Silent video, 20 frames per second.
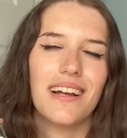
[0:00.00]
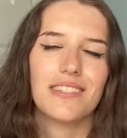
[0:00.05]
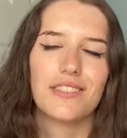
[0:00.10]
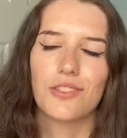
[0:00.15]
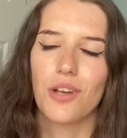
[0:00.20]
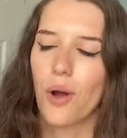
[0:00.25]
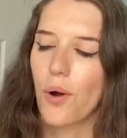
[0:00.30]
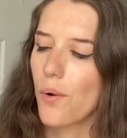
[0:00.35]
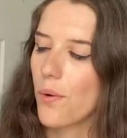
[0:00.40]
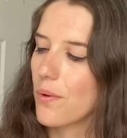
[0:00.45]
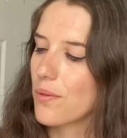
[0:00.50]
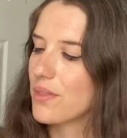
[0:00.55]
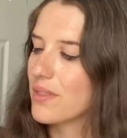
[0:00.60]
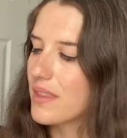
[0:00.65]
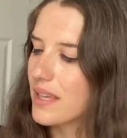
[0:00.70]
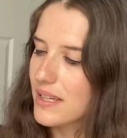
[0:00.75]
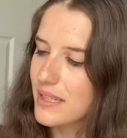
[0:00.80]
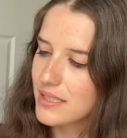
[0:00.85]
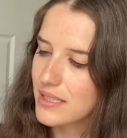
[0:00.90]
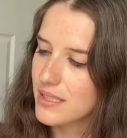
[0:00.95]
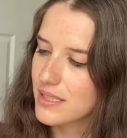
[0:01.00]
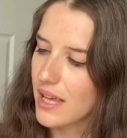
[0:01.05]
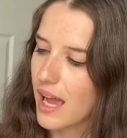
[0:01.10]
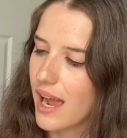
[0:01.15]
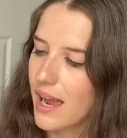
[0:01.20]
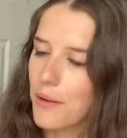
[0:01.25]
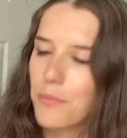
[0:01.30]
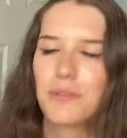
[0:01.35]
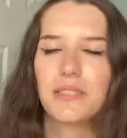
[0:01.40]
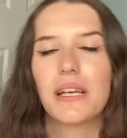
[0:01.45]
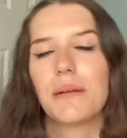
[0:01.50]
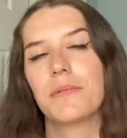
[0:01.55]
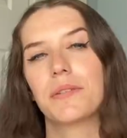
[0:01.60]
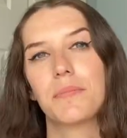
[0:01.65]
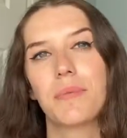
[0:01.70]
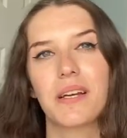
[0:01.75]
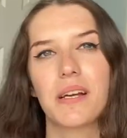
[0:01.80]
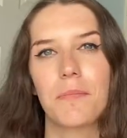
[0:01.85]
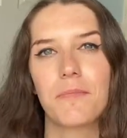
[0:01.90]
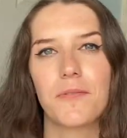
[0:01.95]
So this I was able to
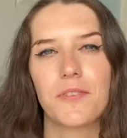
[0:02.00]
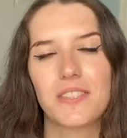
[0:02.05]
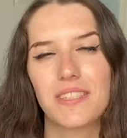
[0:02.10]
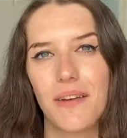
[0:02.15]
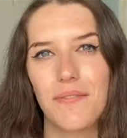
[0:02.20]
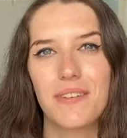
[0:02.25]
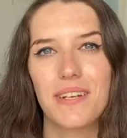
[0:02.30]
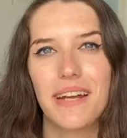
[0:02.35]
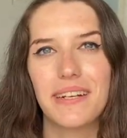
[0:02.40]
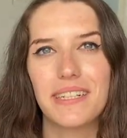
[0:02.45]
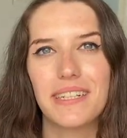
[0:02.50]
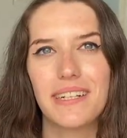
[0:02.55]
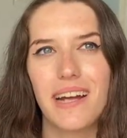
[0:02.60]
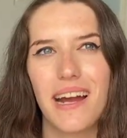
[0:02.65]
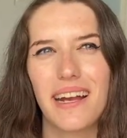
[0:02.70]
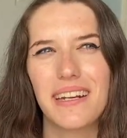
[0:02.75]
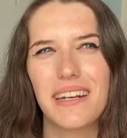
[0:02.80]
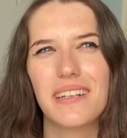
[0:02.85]
pick up for $7.99,